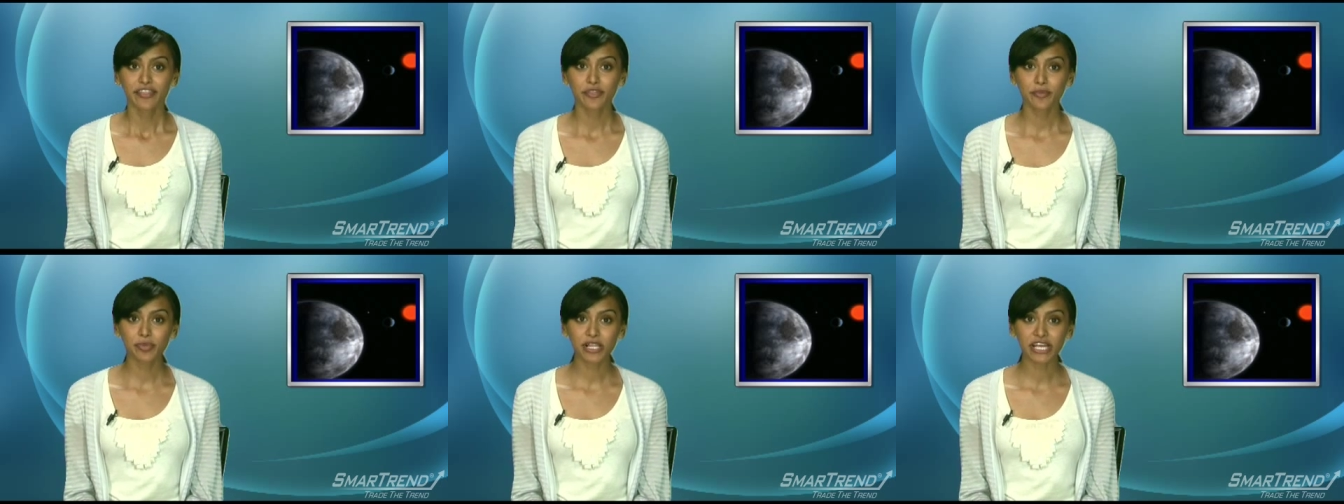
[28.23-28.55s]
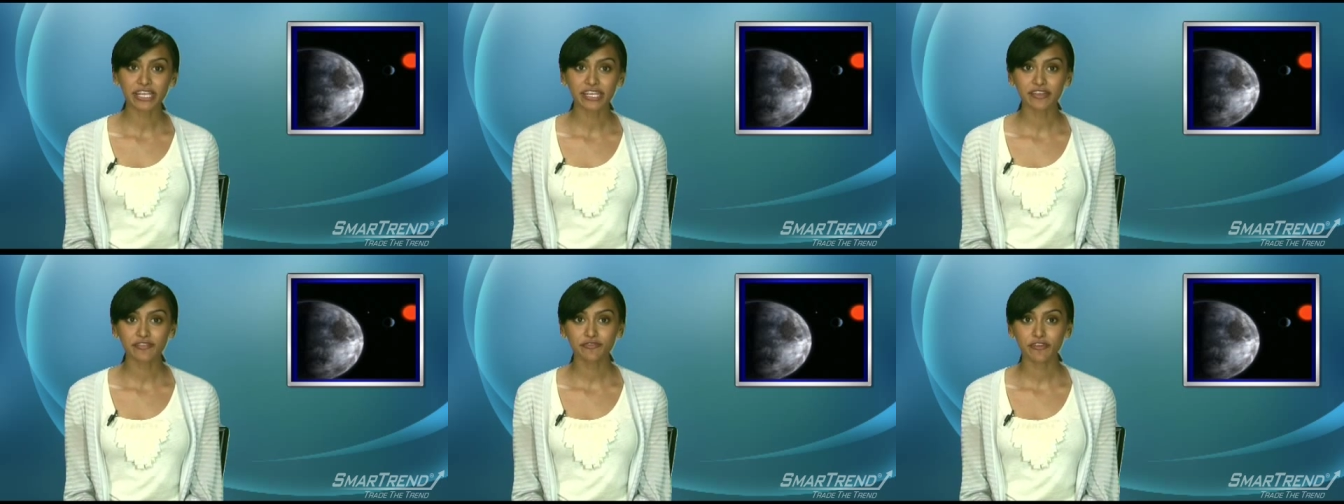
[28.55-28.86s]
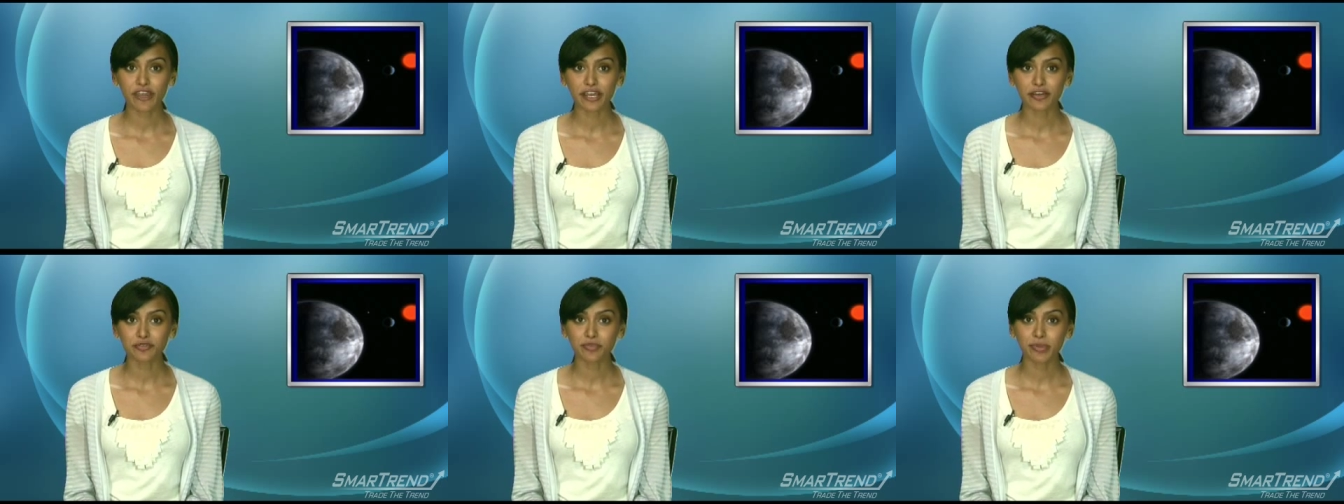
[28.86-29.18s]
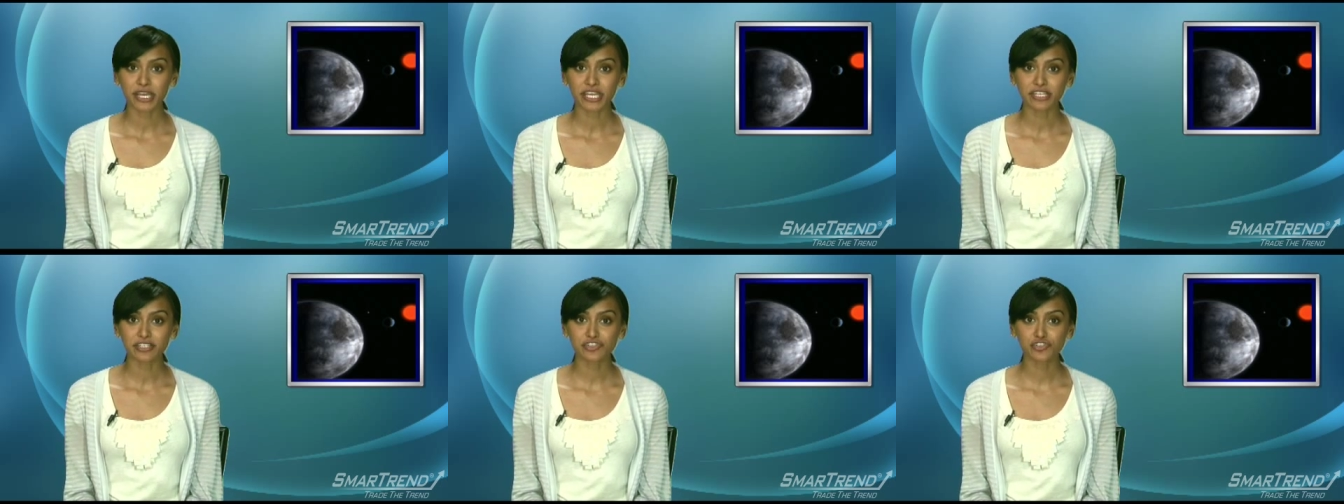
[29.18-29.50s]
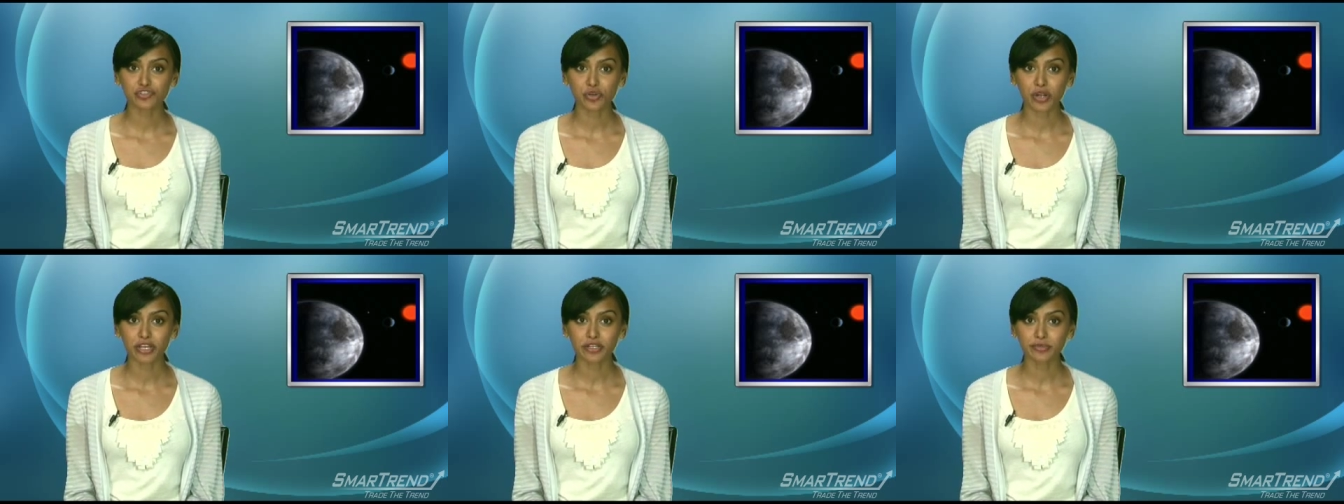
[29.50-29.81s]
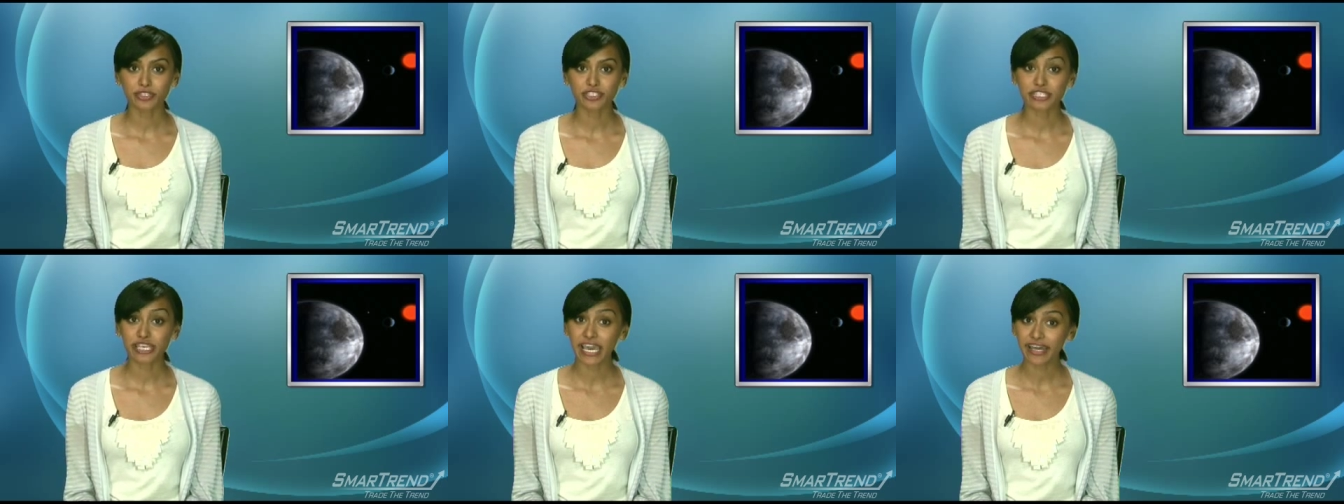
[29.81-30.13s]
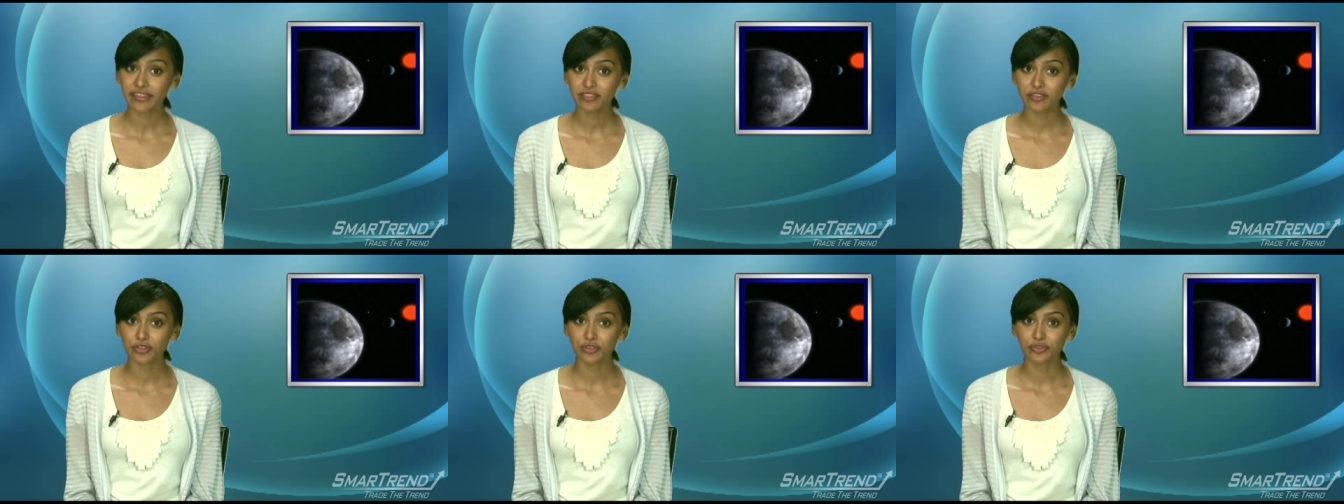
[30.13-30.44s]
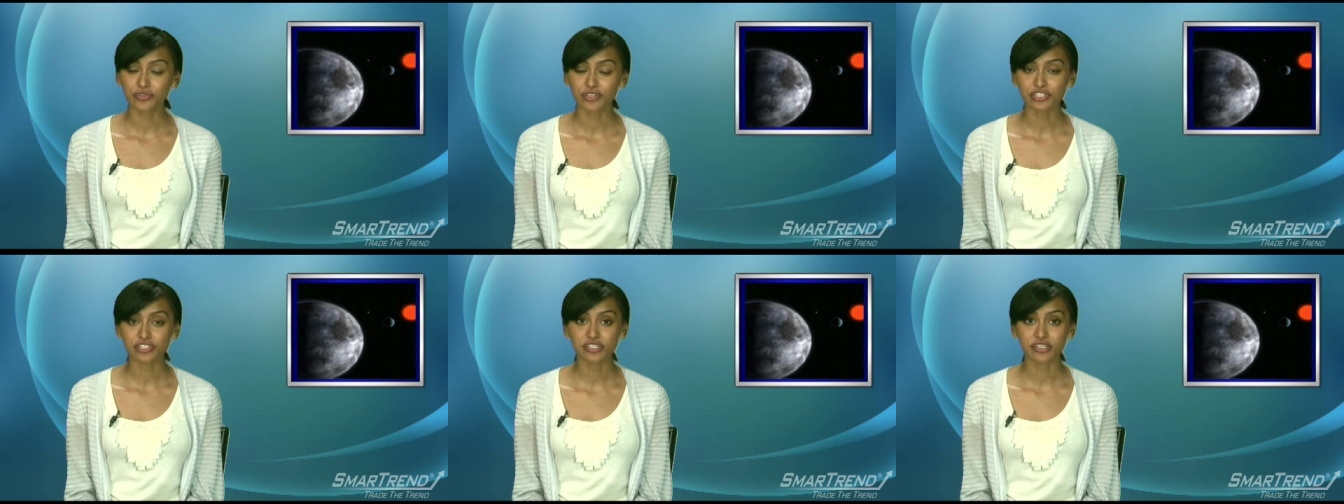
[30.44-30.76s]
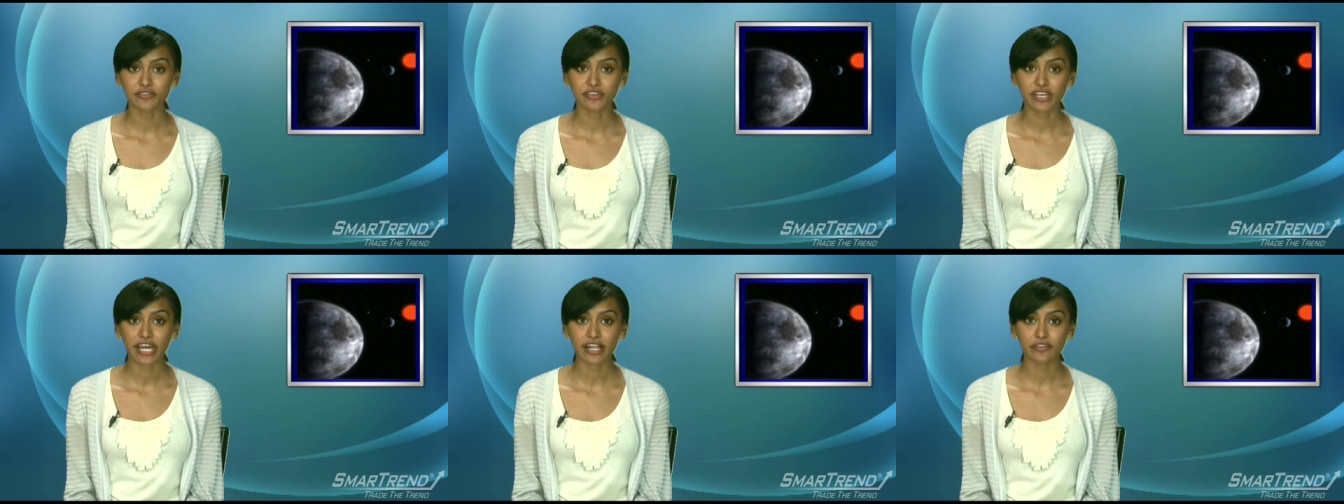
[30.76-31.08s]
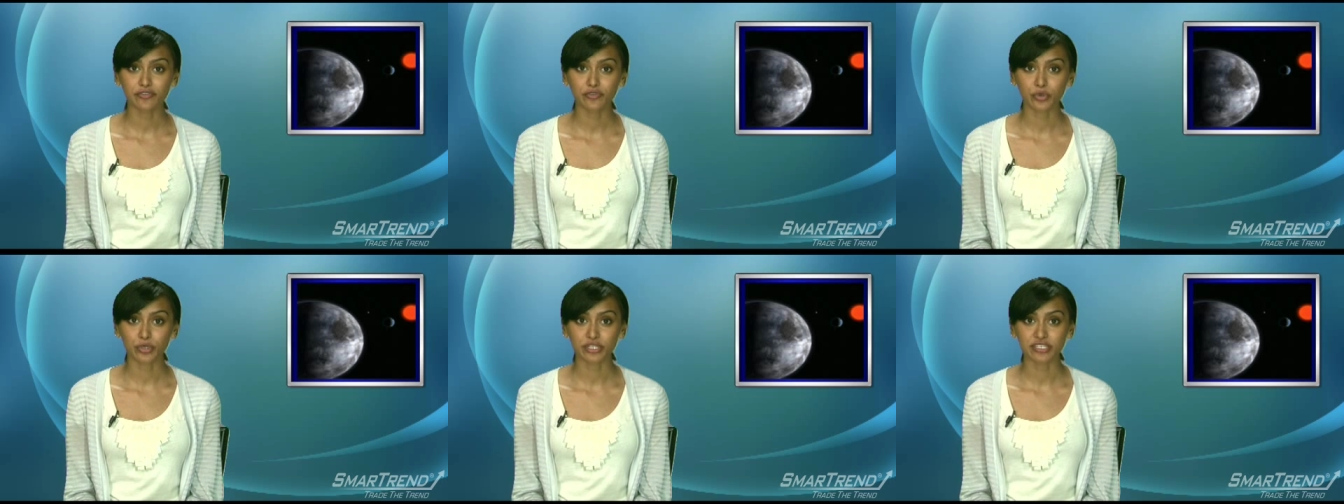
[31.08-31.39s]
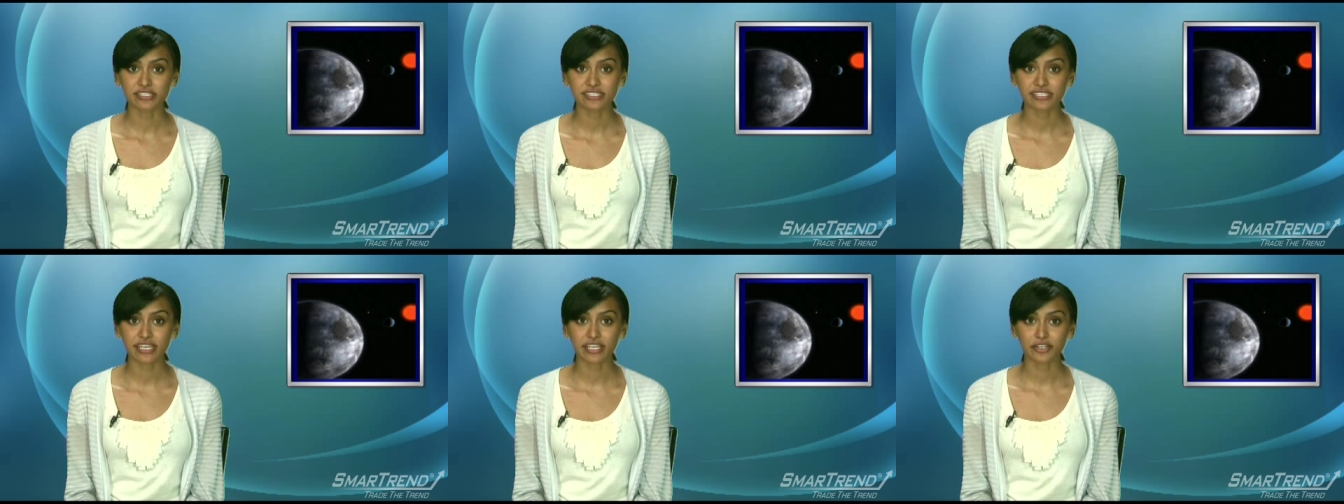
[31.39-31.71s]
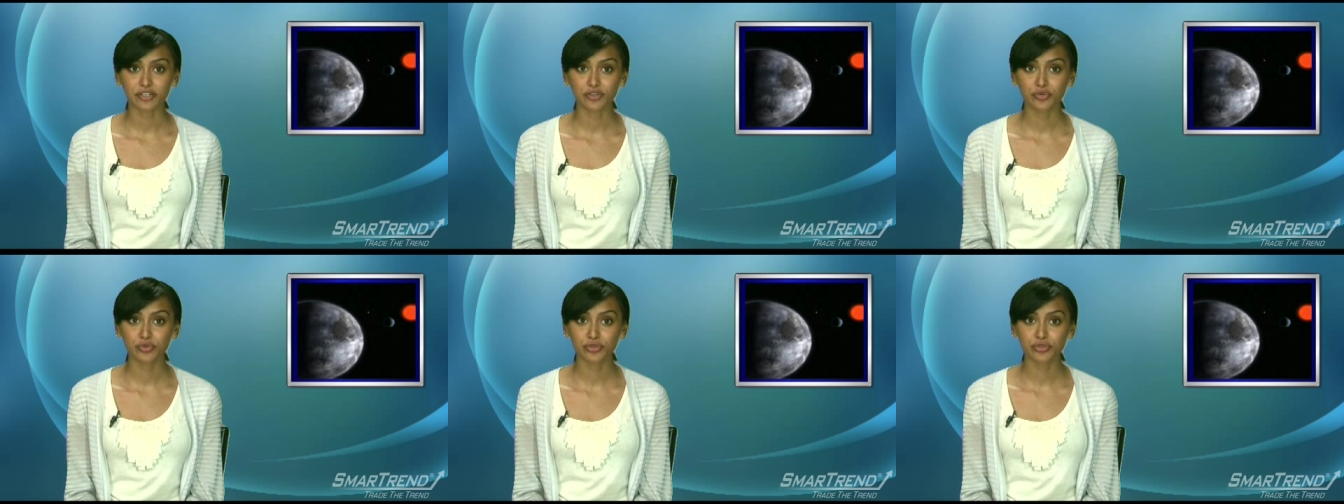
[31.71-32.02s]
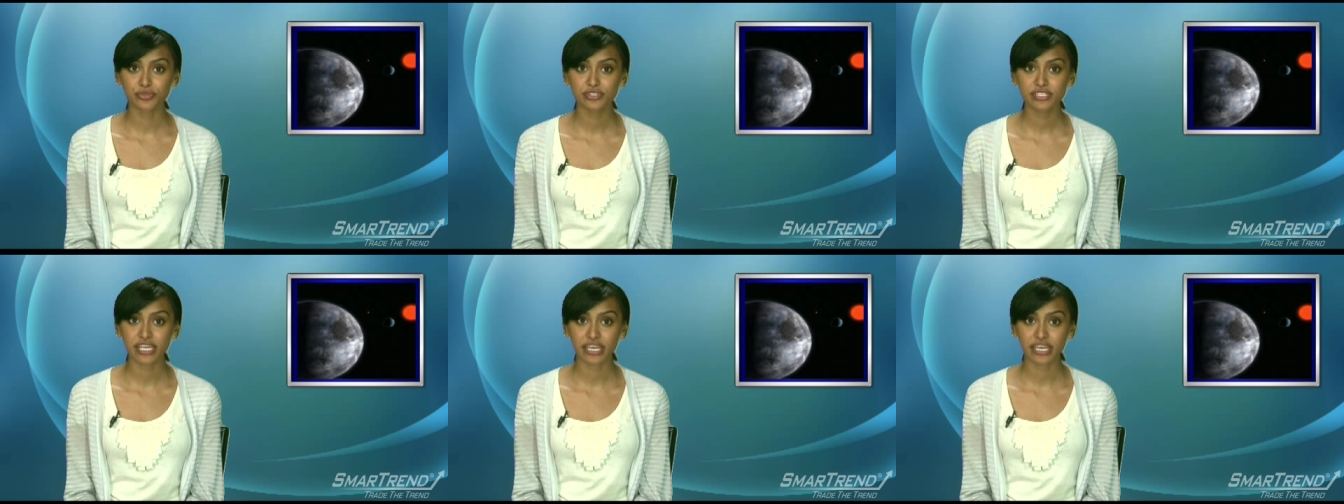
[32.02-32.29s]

The planet, found by astronomers at the University of California, Santa Cruz,